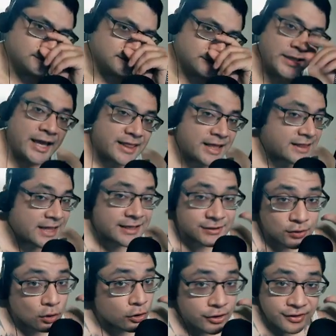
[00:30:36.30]
That, that that's
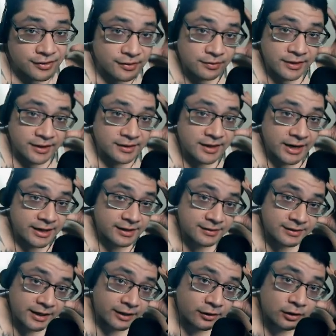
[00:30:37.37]
the only thing that I can
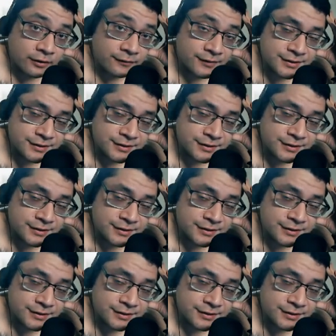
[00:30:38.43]
think of